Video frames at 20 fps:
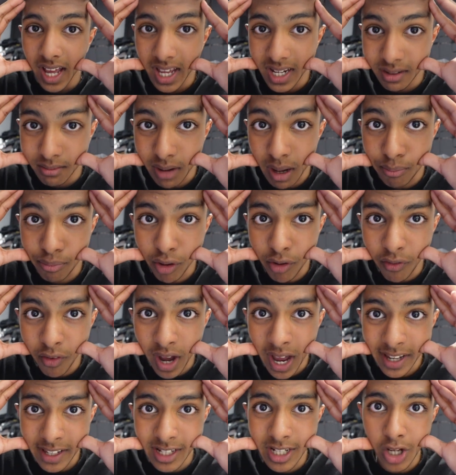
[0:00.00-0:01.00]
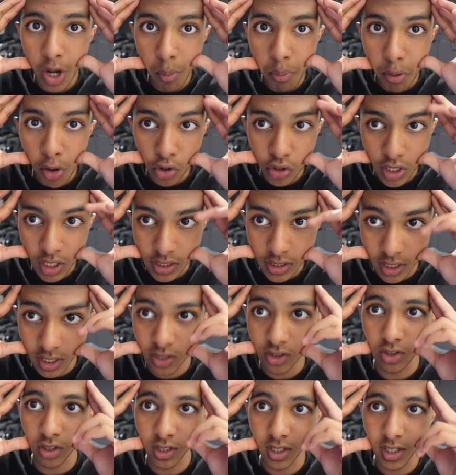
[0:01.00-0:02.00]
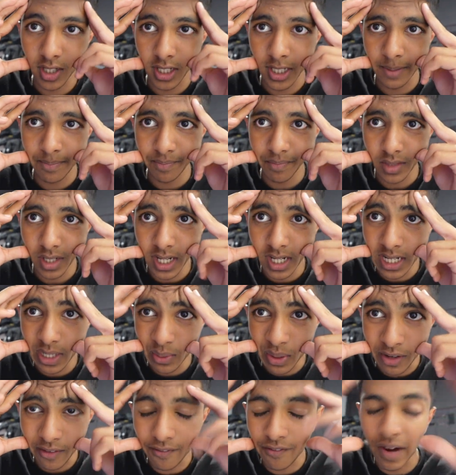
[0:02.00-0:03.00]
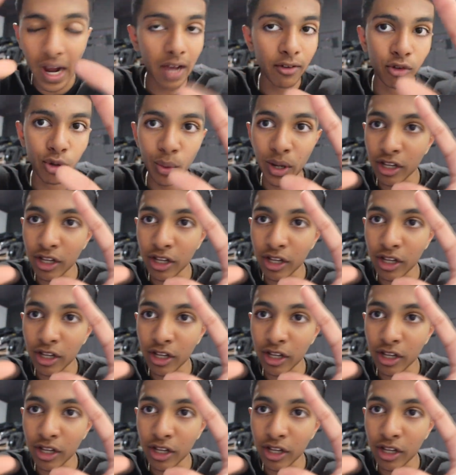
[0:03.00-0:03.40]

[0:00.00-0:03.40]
And my brother actually uploaded a TikTok, yeah, and it went viral, it